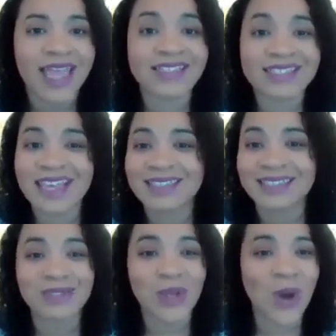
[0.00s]
And
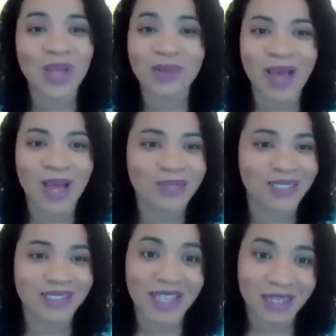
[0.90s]
sex is all about
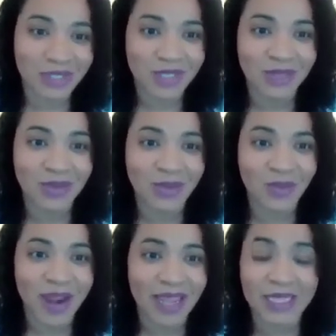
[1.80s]
sensation,
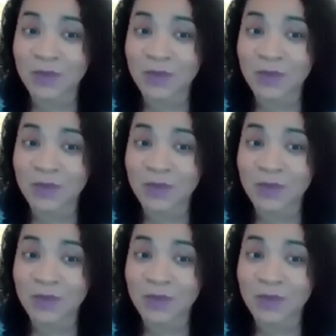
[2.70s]
right?